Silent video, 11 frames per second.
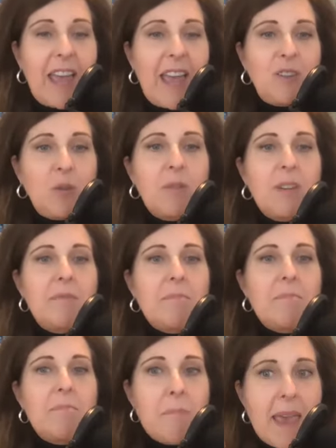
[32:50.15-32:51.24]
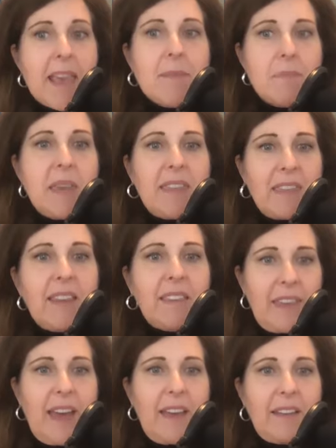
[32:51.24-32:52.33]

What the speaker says: And you didn't make me think that,